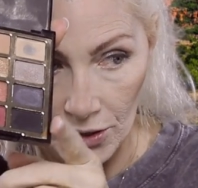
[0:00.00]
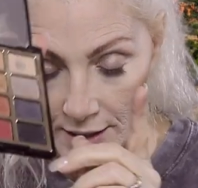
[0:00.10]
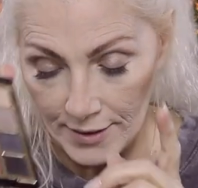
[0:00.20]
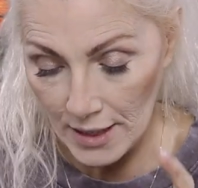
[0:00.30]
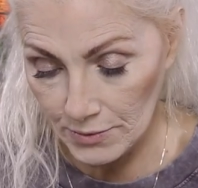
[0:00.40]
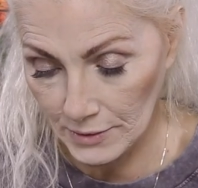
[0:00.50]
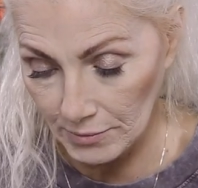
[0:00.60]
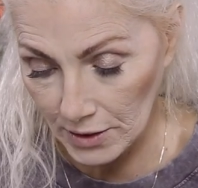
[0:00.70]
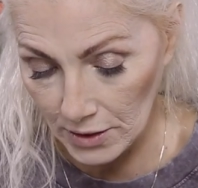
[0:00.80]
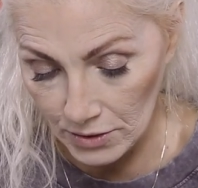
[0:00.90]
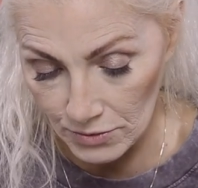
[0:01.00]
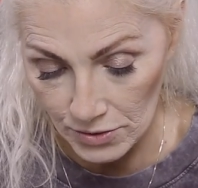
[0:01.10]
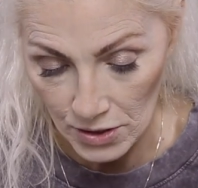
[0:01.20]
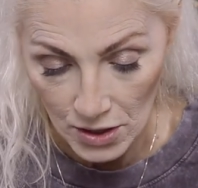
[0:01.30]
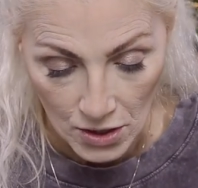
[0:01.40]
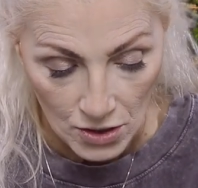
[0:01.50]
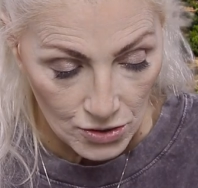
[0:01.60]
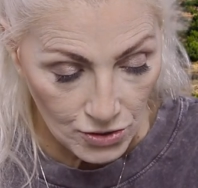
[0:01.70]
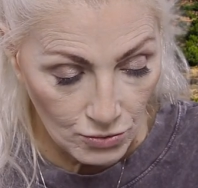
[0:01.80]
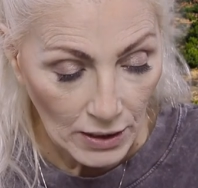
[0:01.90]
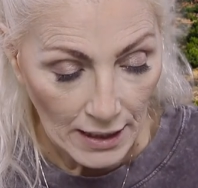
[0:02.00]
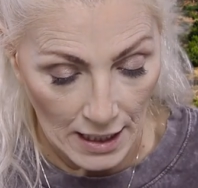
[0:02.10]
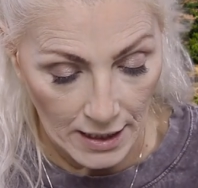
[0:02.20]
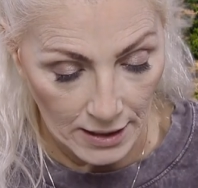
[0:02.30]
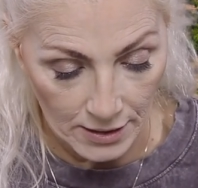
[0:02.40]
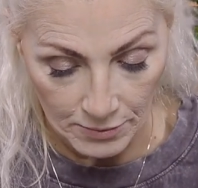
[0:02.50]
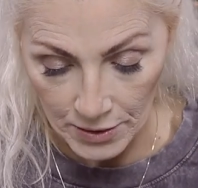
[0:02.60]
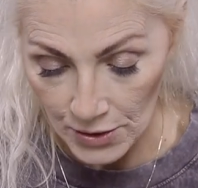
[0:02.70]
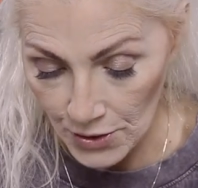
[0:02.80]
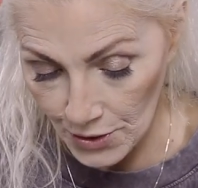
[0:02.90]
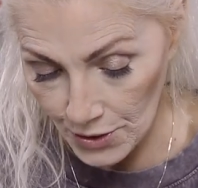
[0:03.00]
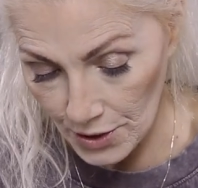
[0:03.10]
and that's what I'm going to use to line it with